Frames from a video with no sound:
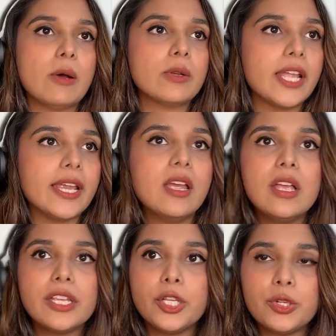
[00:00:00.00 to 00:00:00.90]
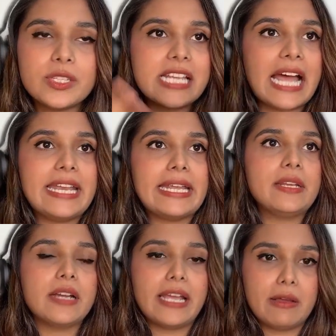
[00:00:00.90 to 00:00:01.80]
about like, you're standing
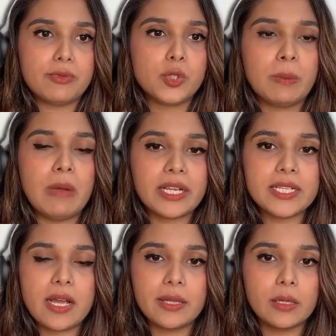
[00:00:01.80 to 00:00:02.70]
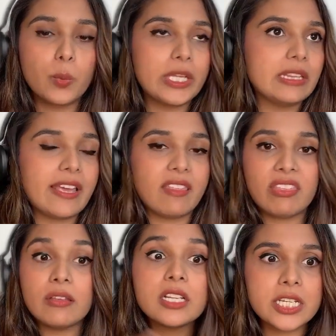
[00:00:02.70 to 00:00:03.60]
in a supermarket aisle with like
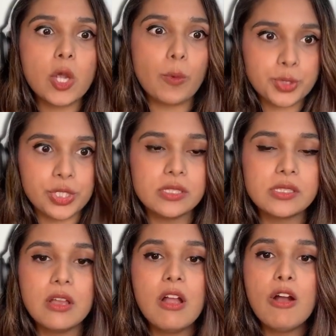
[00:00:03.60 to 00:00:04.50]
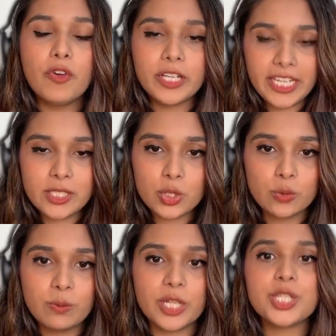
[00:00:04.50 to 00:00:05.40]
30 options for kids'
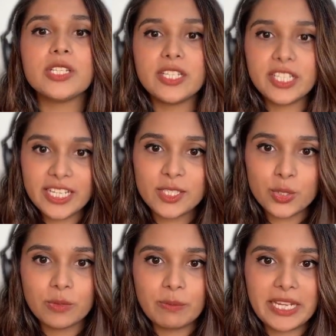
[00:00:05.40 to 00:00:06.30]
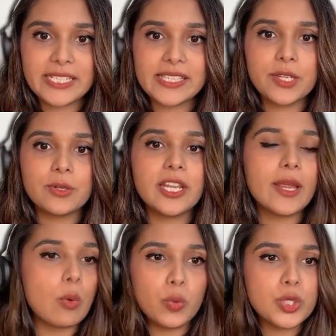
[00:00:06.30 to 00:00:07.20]
toothbrushes and kids' toothpaste, and you're
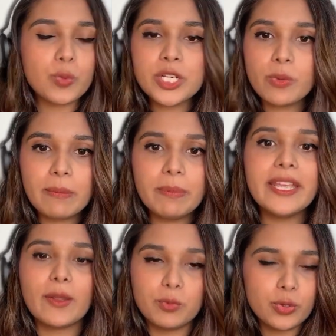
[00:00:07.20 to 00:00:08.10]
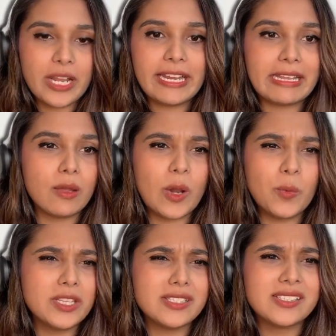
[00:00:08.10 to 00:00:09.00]
like, which one do I pick? Should I get the
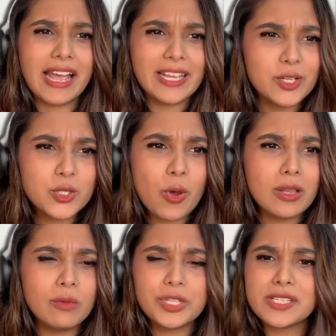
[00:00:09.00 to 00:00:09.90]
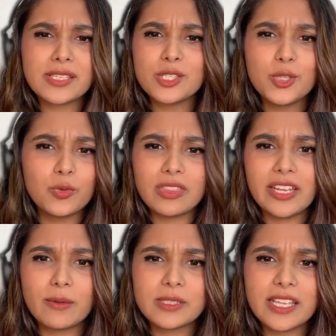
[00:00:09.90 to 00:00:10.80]
one with the xylitol, which is this new
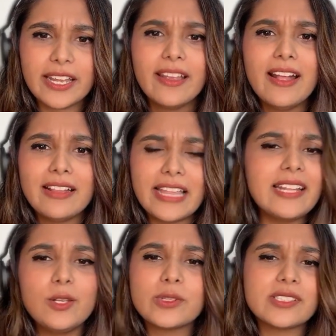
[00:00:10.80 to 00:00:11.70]
thing? I was like, that